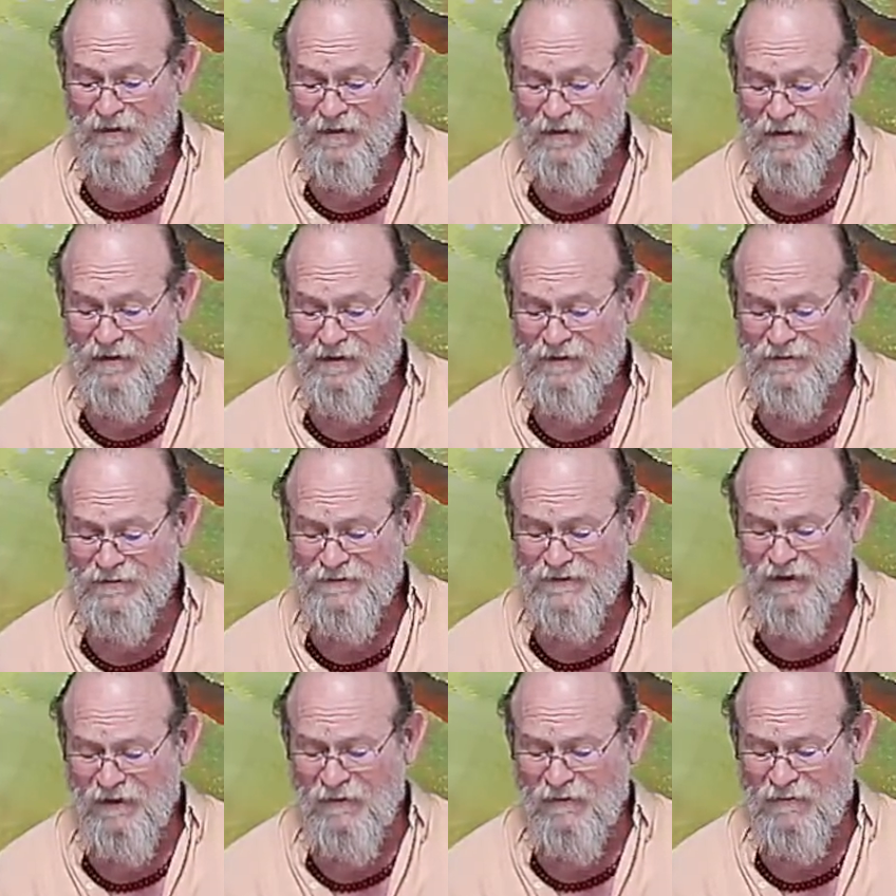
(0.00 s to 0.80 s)

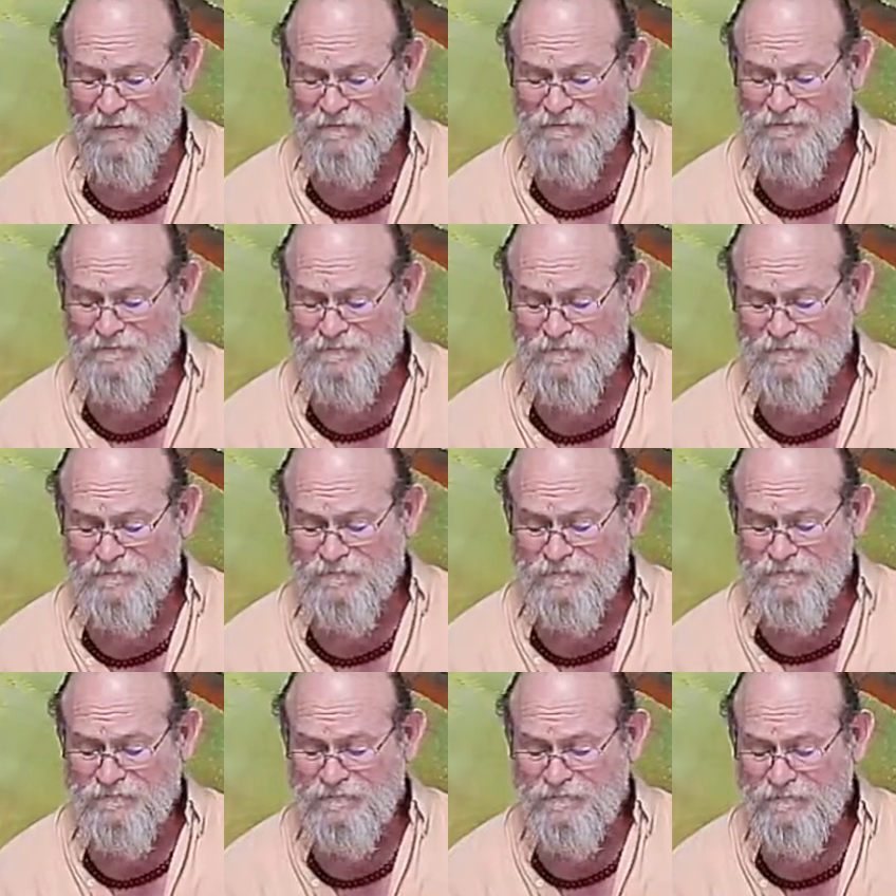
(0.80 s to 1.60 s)
So
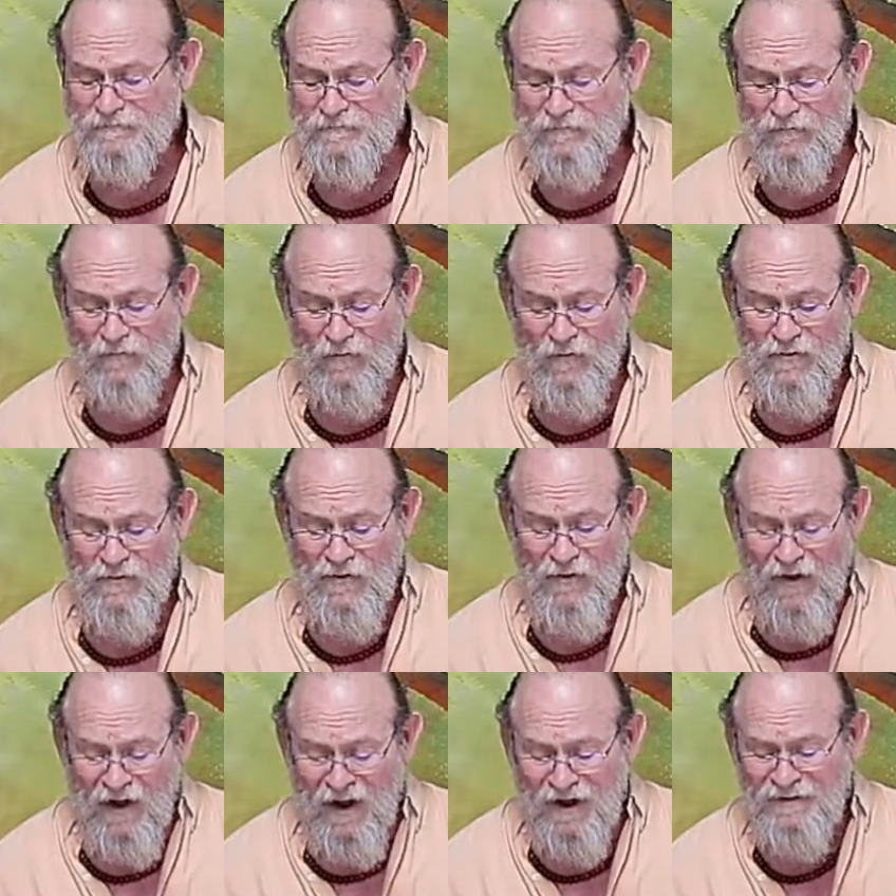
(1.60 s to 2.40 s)

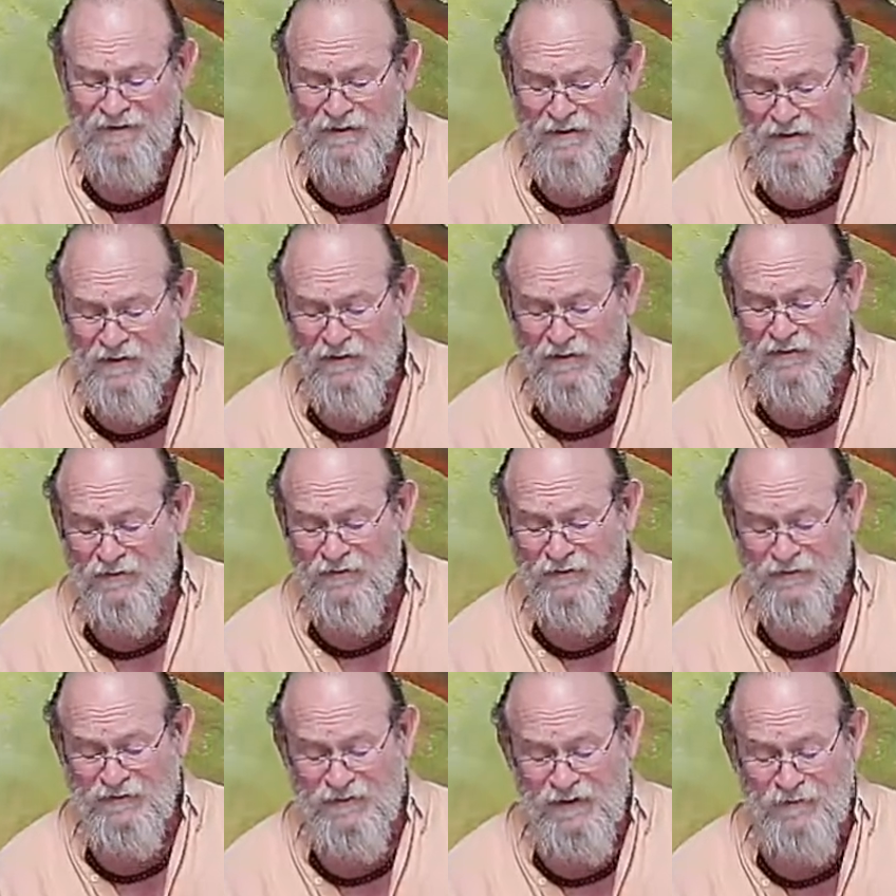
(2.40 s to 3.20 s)
hot and cold are
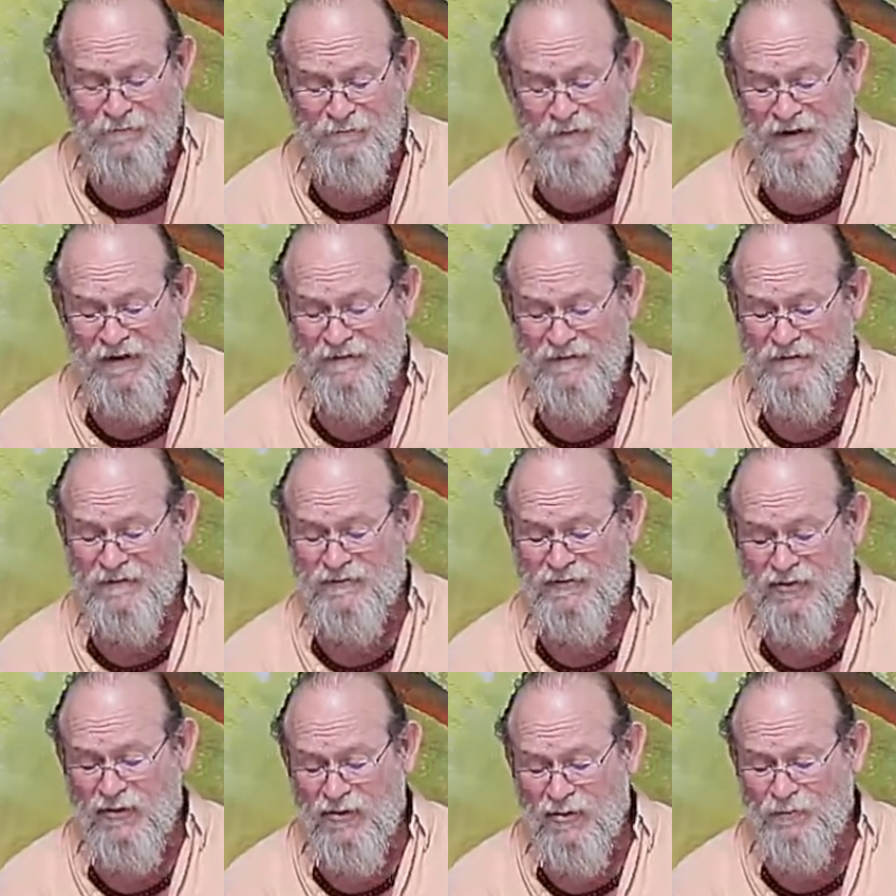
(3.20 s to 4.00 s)
simply the
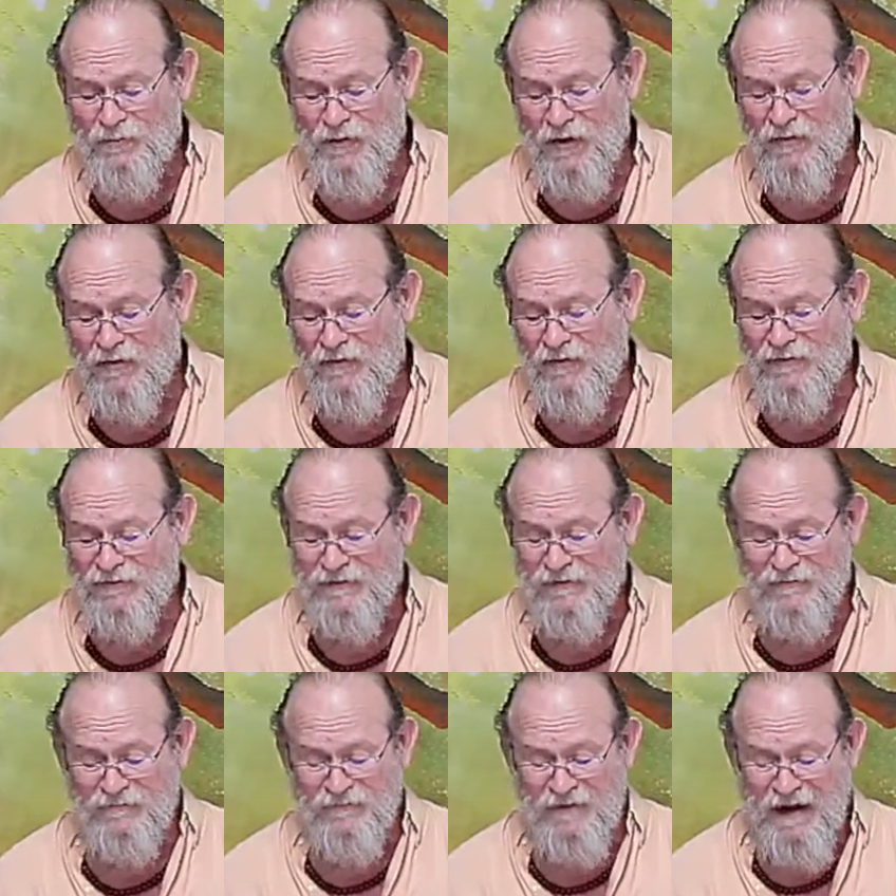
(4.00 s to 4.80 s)
two poles
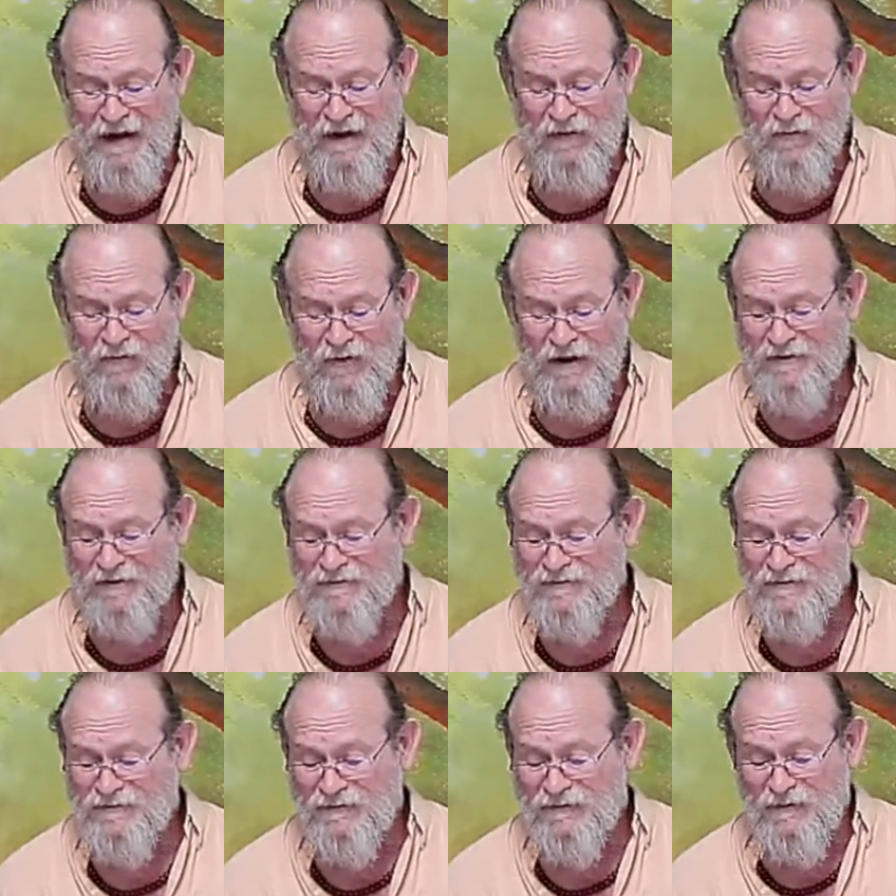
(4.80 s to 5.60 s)
of that
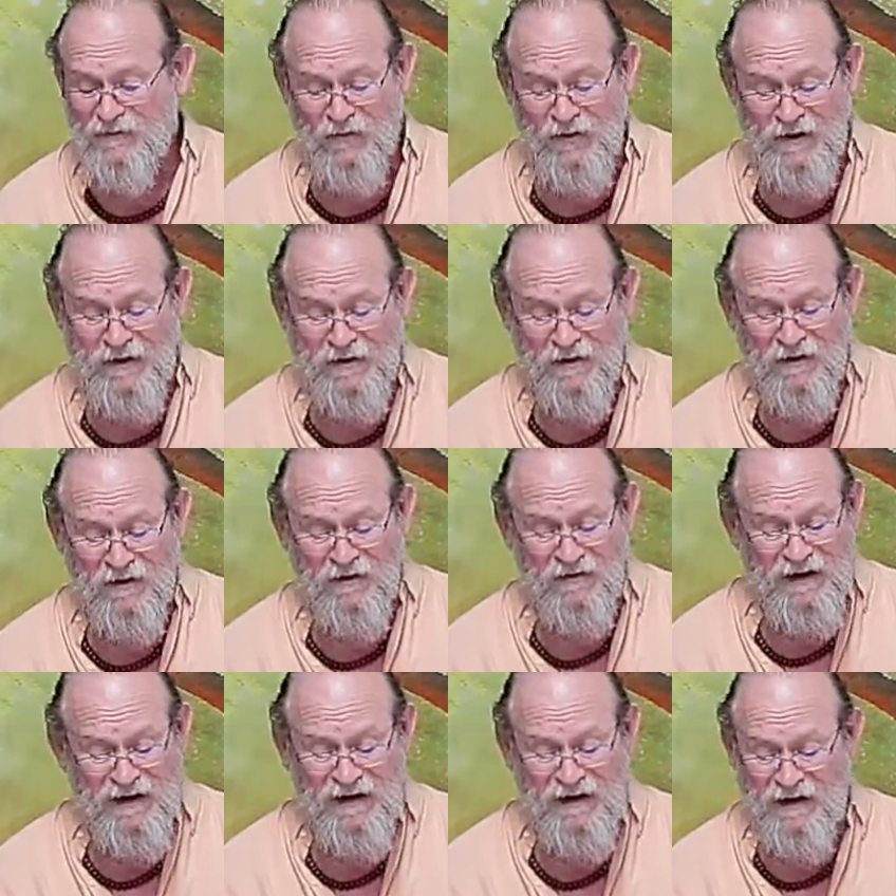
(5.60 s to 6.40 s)
which we call
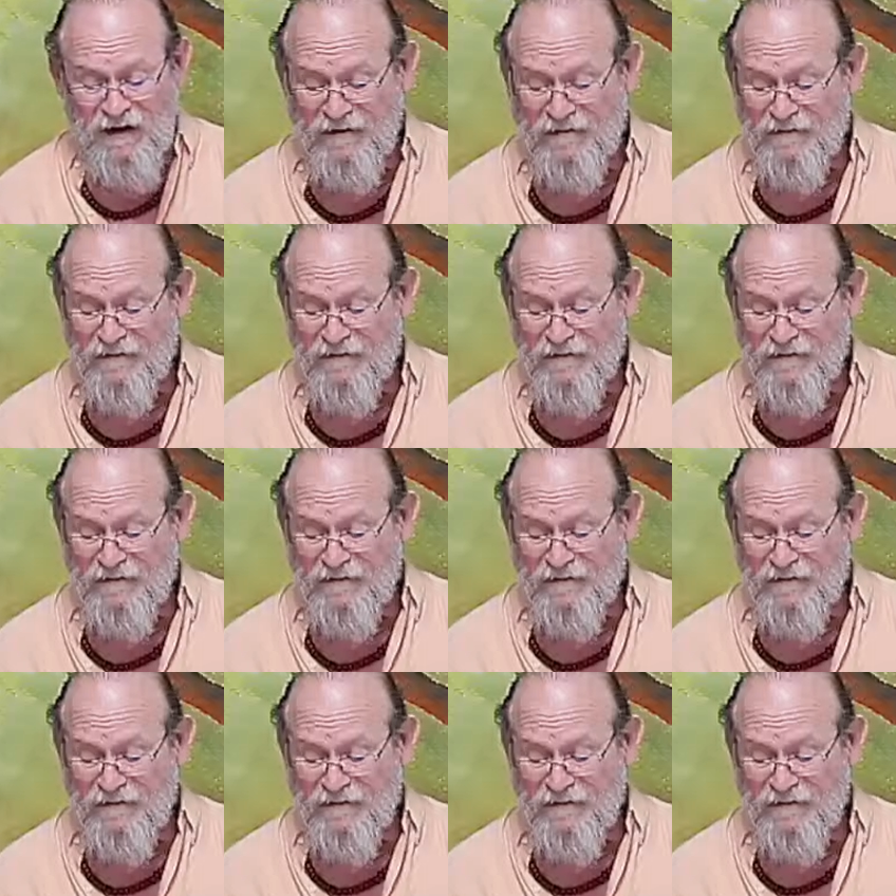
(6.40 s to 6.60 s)
heat,